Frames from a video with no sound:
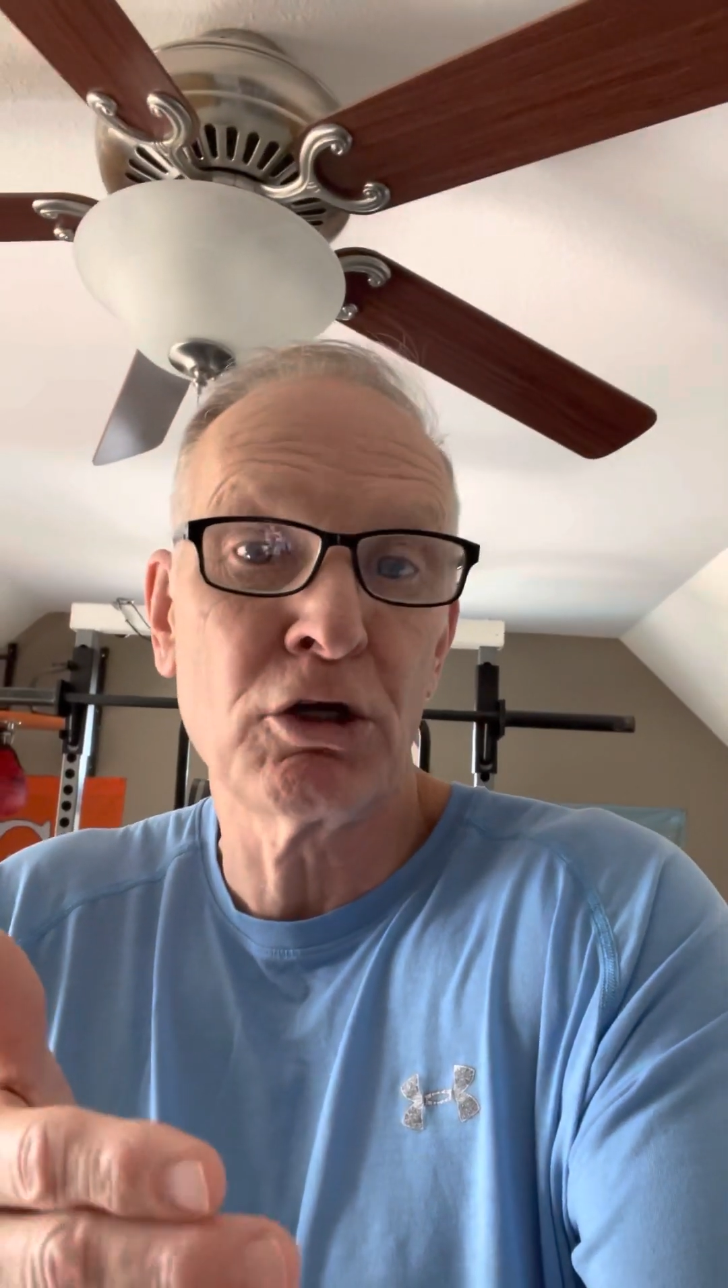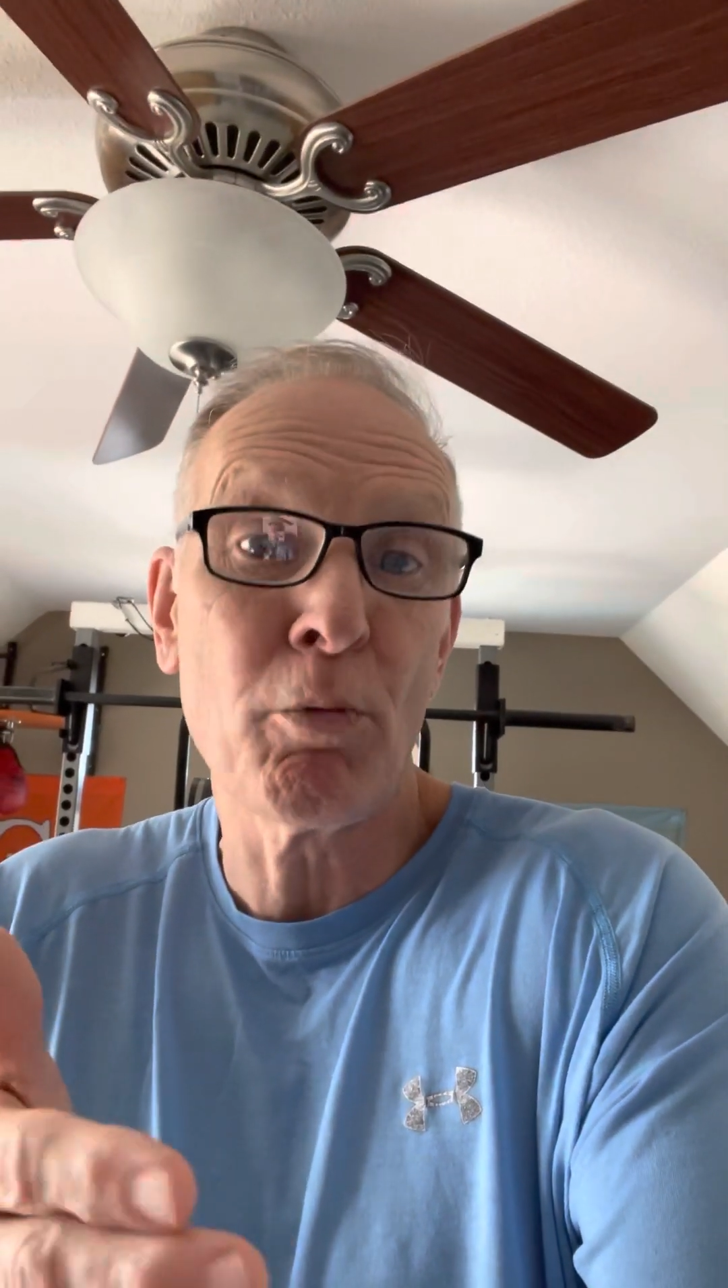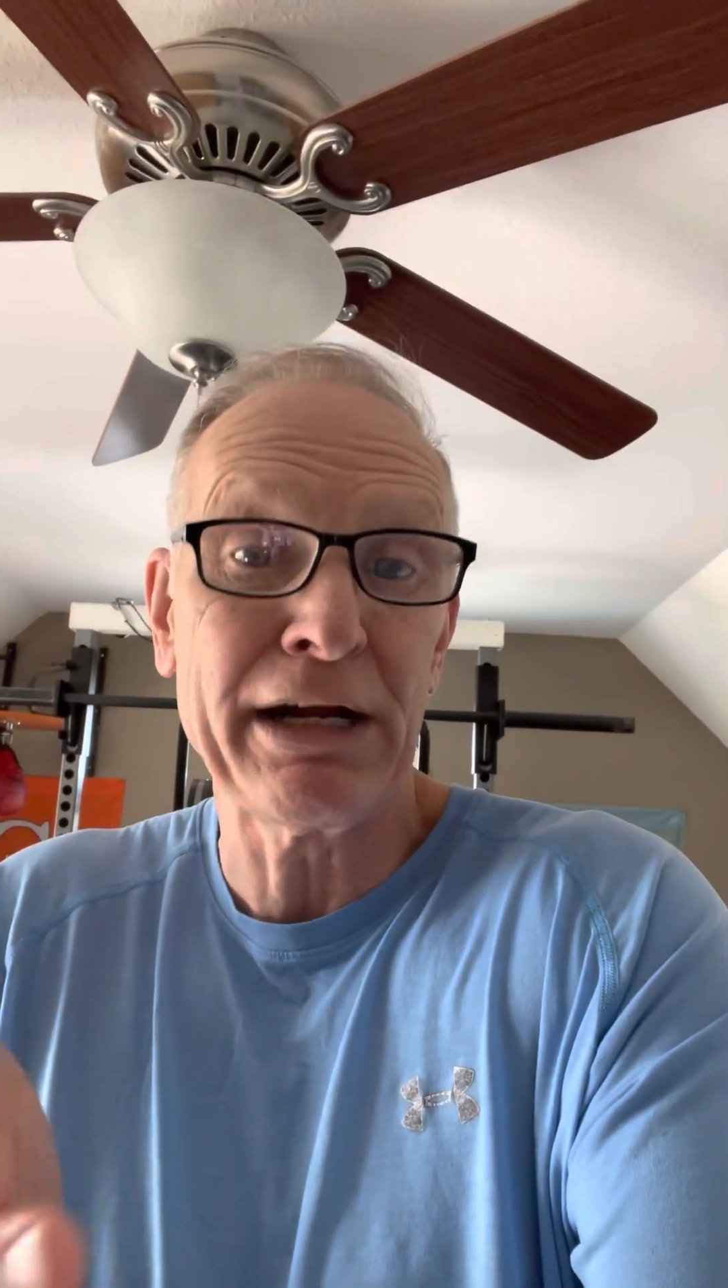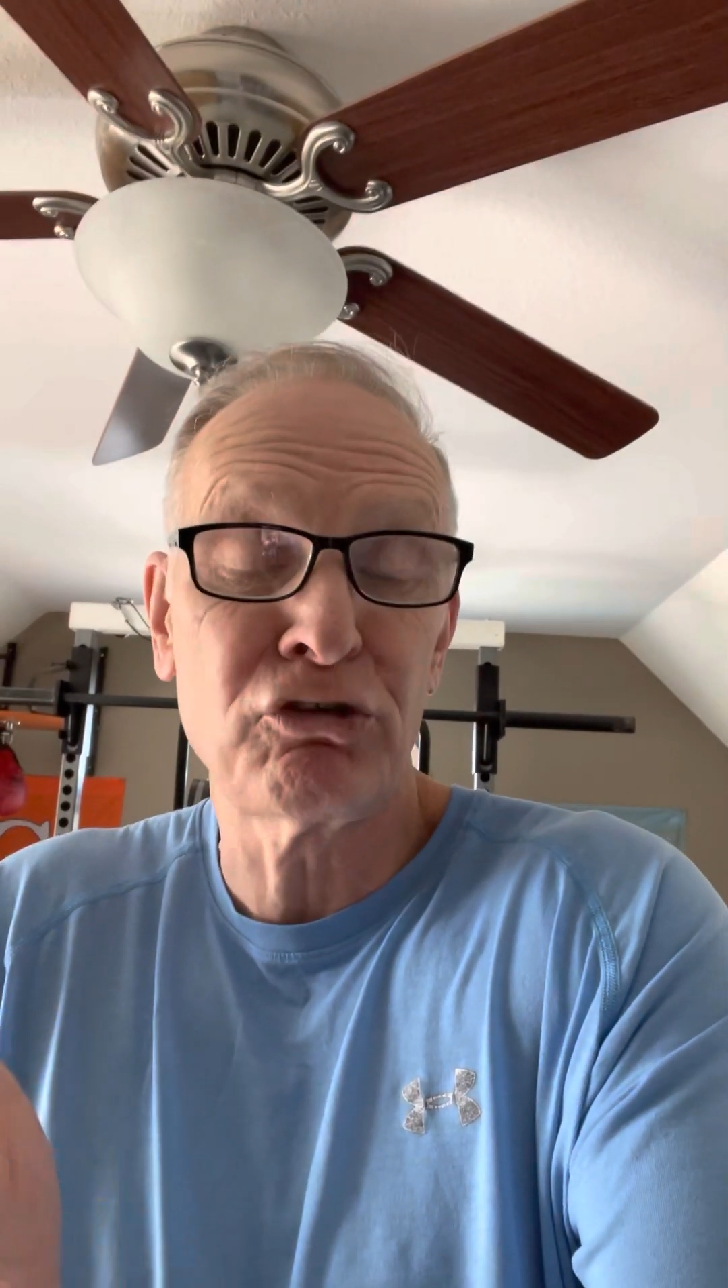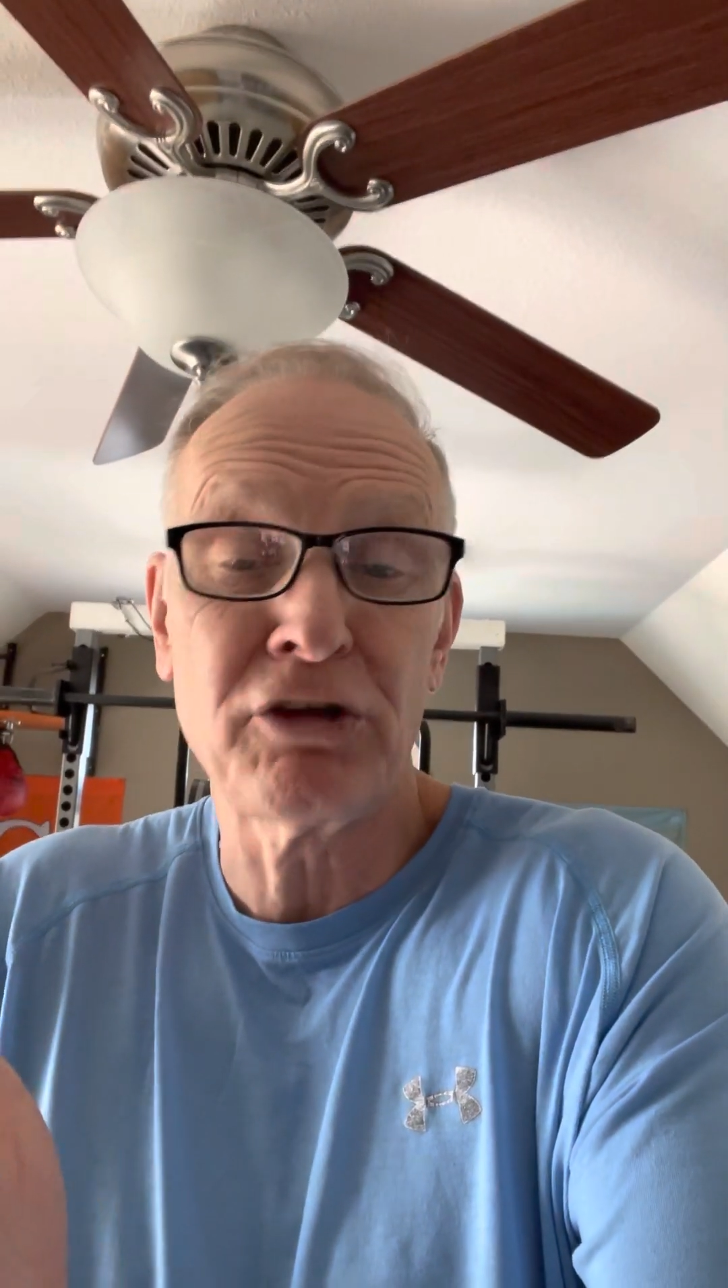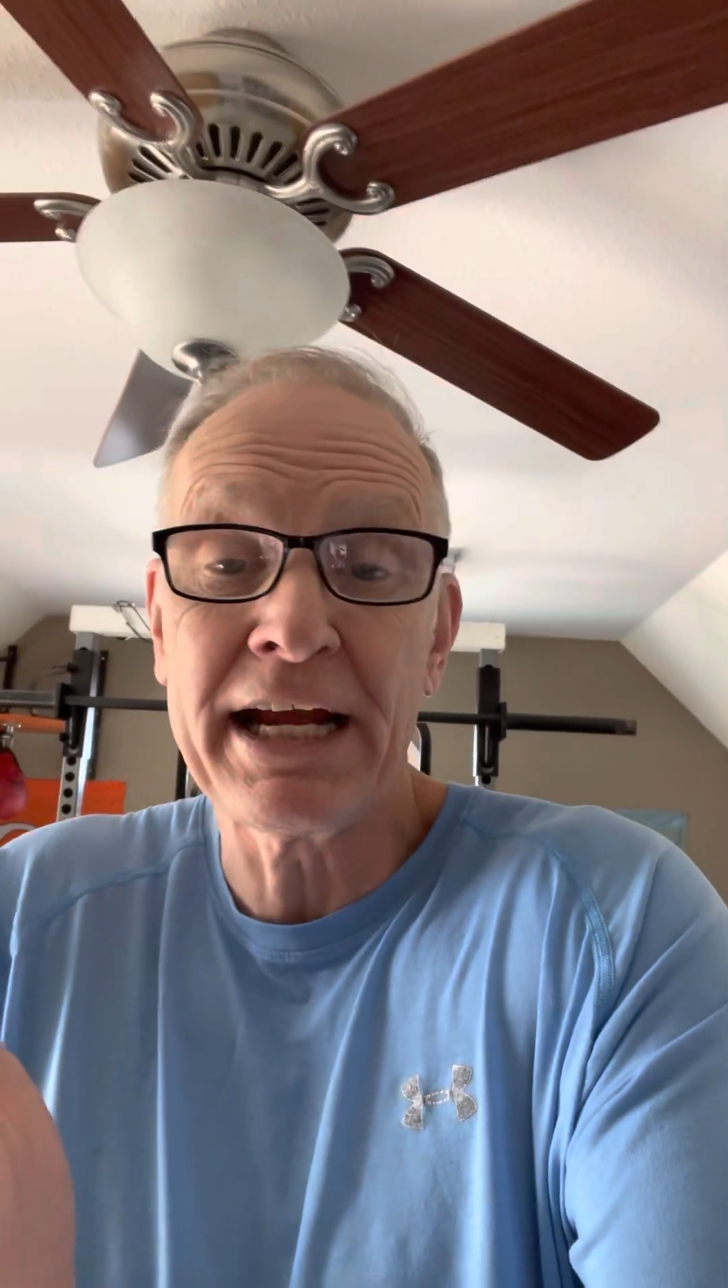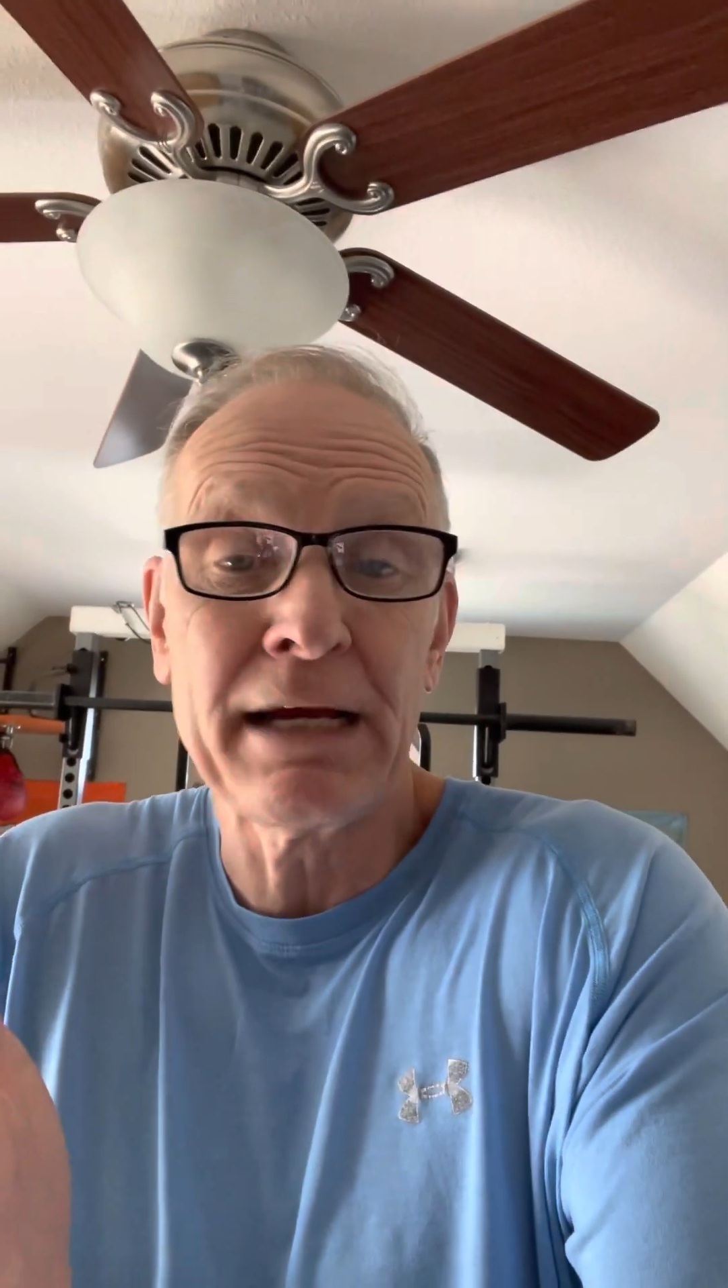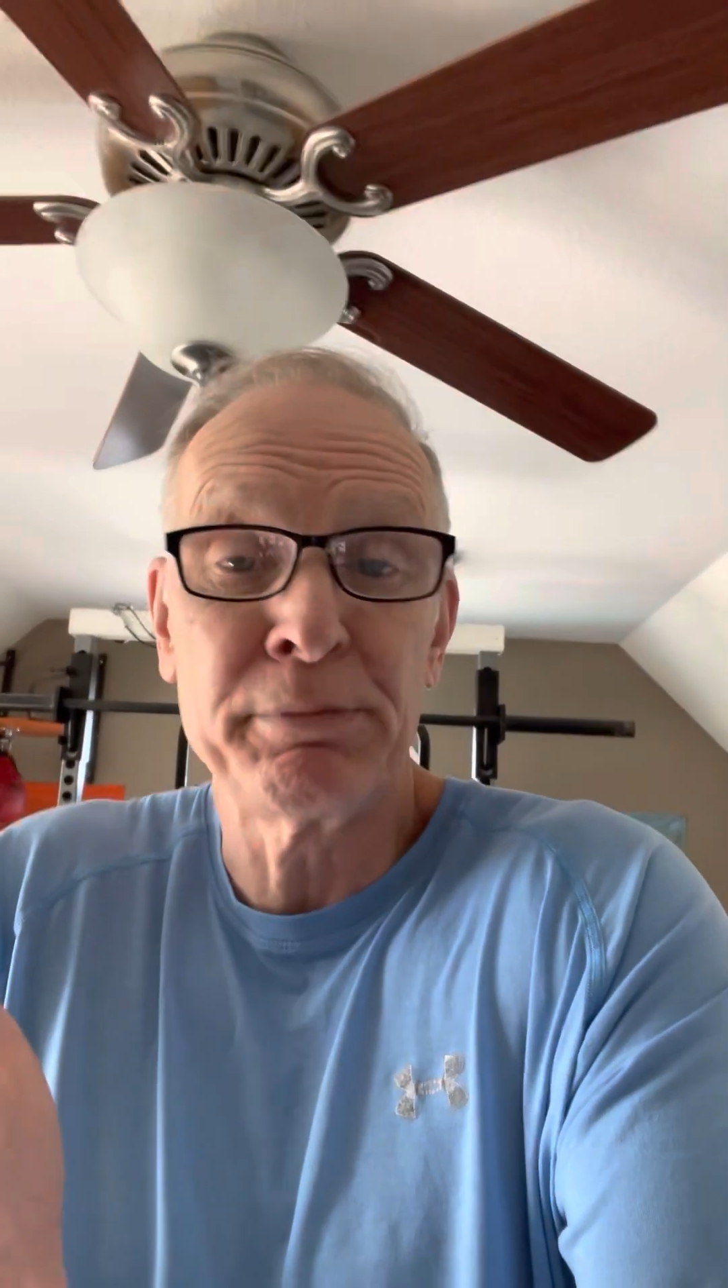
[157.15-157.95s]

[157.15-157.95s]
go back and check it.